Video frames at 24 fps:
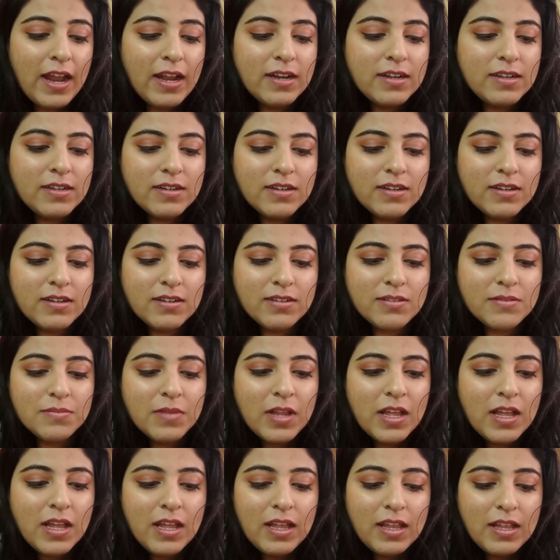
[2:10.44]
and
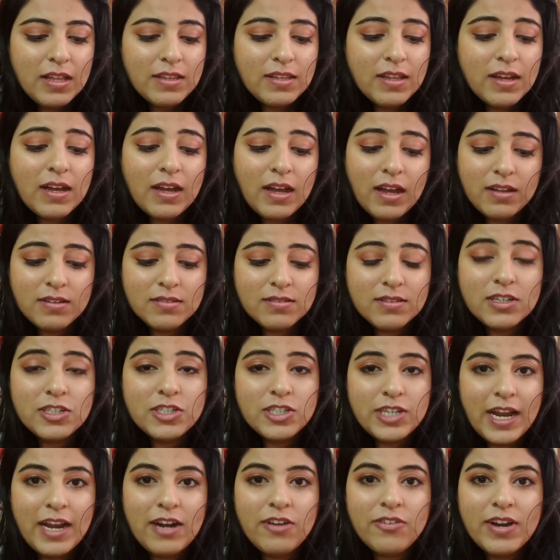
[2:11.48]
the
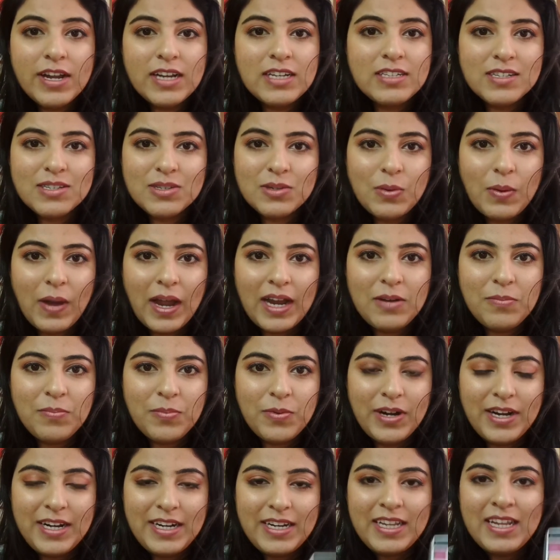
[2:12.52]
shade range is
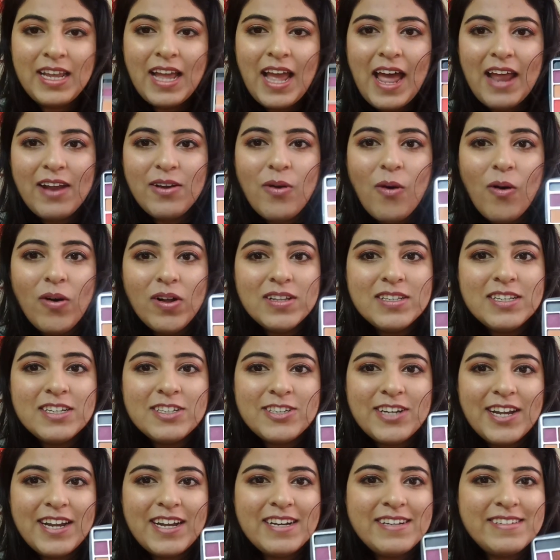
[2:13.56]
quite pretty and all the
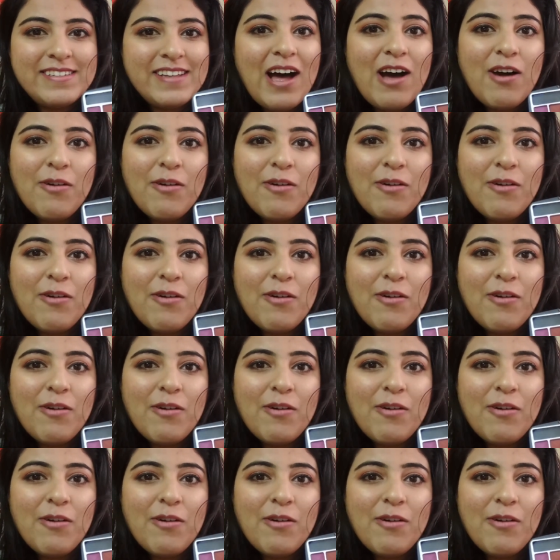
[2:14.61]
shades